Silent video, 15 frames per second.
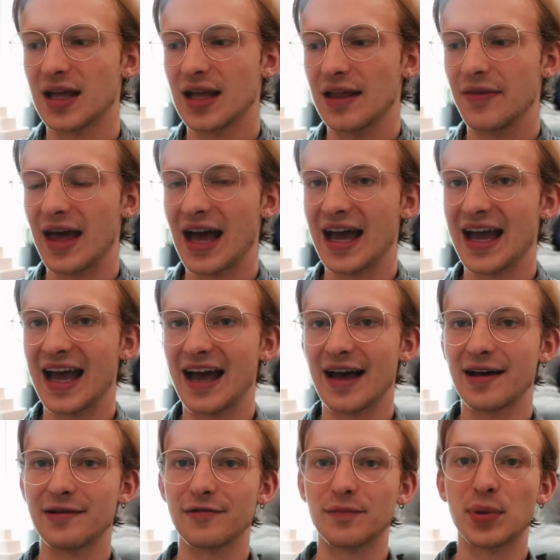I
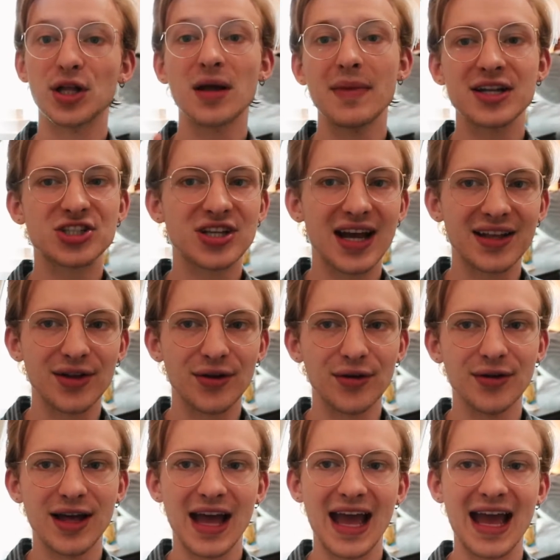have put on my
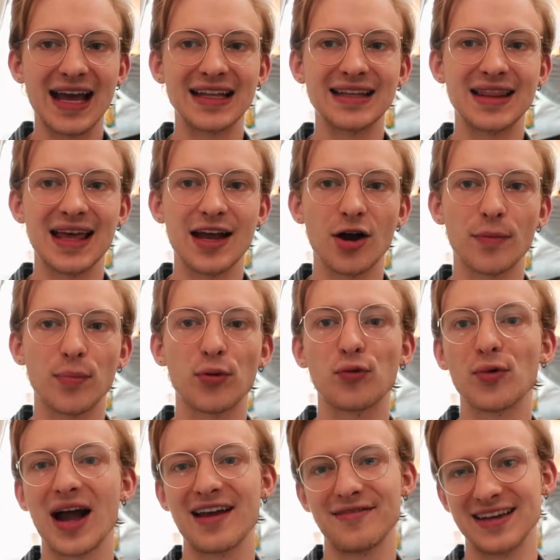channel, and they are
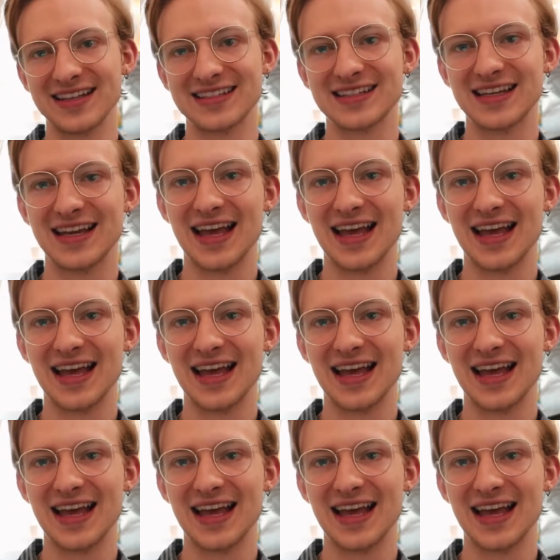private.